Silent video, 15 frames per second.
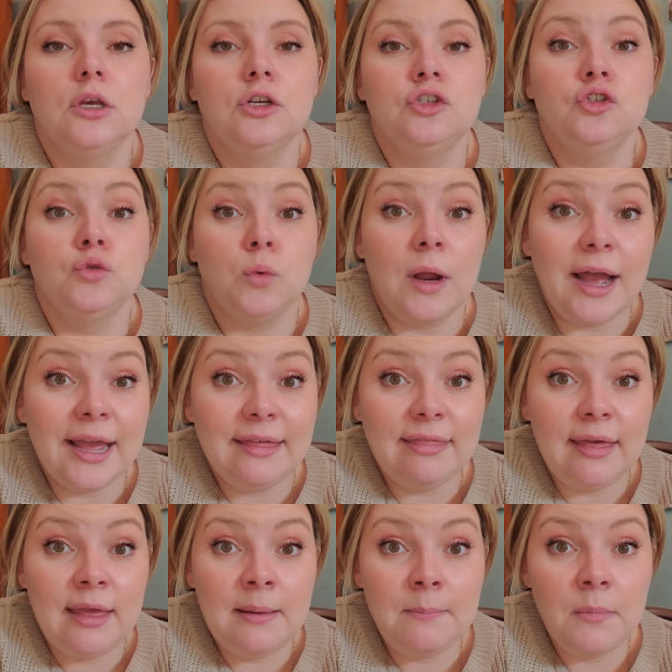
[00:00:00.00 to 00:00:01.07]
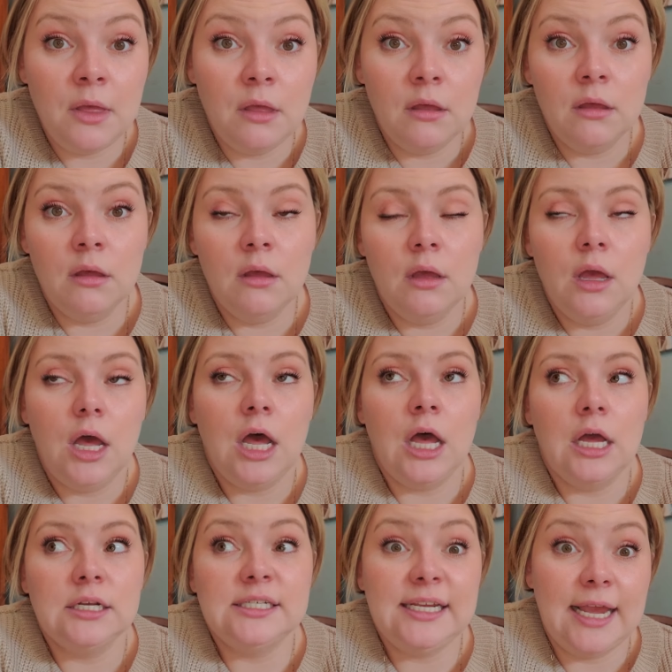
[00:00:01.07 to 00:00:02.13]
dry them,
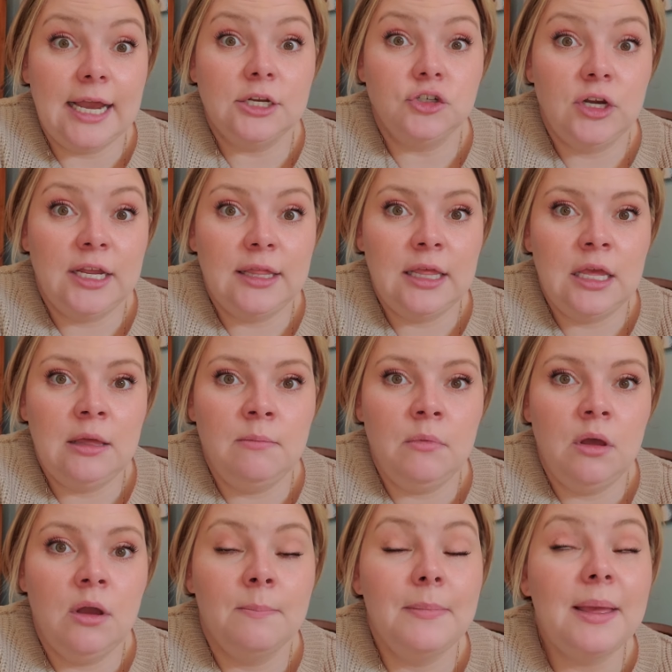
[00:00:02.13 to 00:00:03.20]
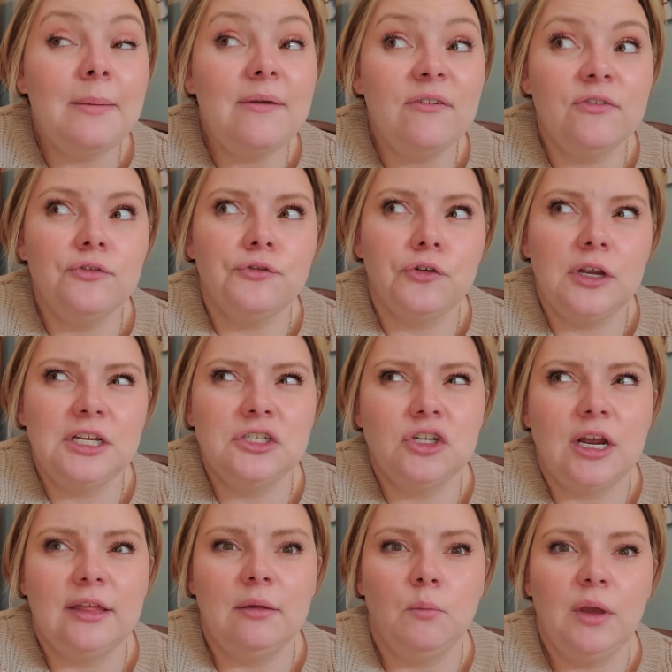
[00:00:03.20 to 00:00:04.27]
dehydrate them, maybe even freeze
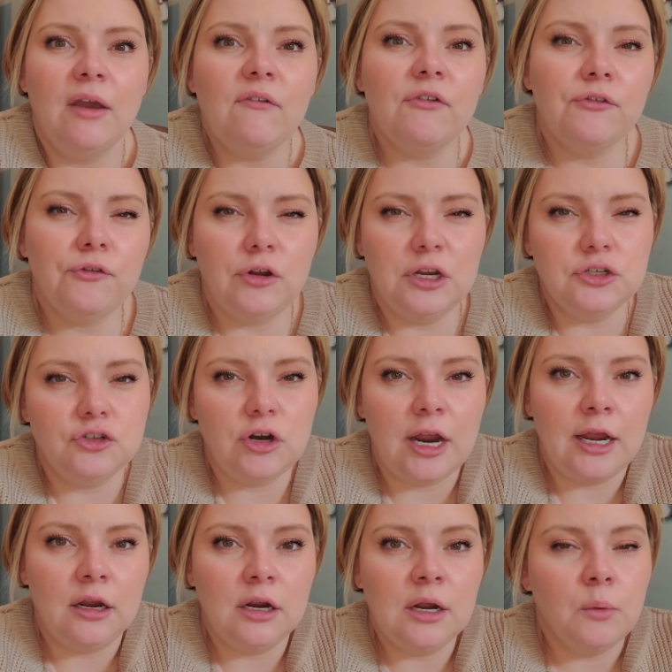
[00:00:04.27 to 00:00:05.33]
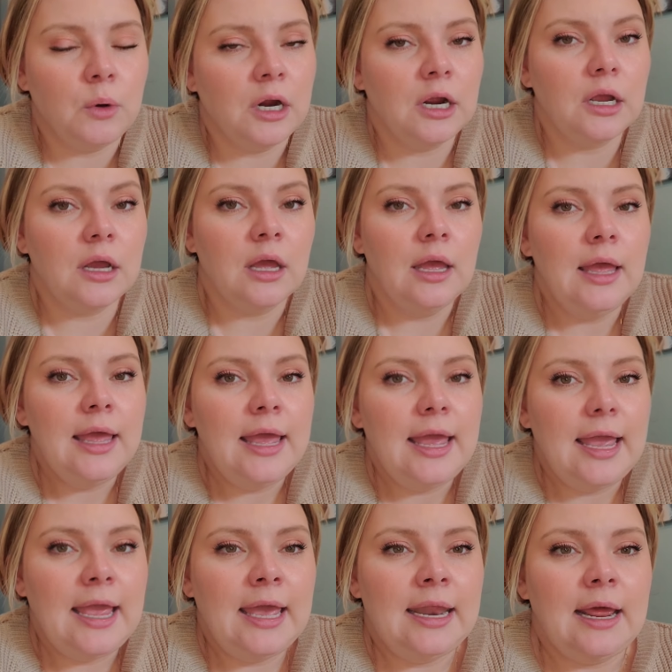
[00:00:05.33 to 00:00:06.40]
dry them. We have a freeze dryer at work,
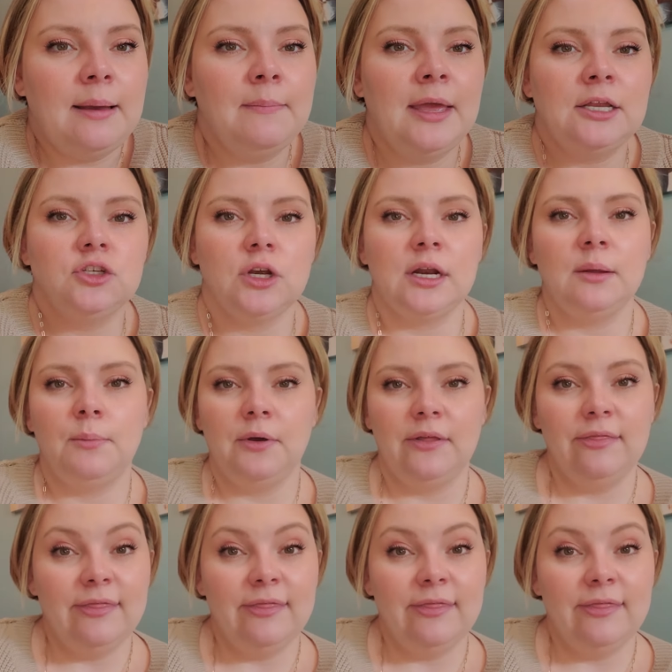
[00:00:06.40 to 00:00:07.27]
and I may try to put